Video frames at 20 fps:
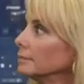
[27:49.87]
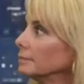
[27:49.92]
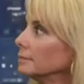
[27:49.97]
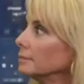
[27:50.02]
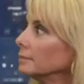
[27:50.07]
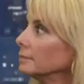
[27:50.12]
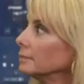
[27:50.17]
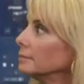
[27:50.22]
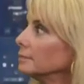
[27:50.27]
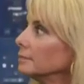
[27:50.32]

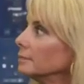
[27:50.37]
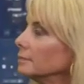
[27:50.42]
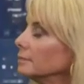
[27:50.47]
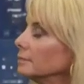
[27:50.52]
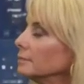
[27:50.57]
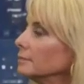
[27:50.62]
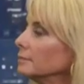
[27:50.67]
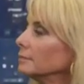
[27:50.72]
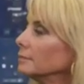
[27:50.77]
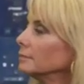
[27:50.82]

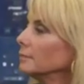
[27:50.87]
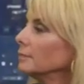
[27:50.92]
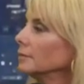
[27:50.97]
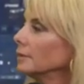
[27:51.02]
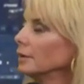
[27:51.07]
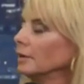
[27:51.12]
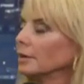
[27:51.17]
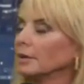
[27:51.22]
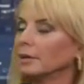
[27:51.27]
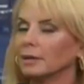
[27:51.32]

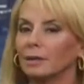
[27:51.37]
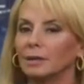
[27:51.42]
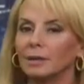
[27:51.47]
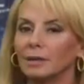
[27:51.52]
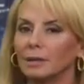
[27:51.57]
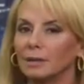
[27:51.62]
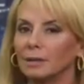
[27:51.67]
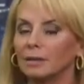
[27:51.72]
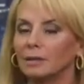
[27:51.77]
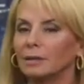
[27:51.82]

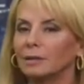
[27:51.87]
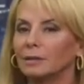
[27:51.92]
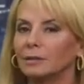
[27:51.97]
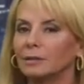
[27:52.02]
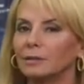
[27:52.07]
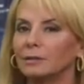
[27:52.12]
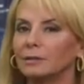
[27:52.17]
This person isn't speaking.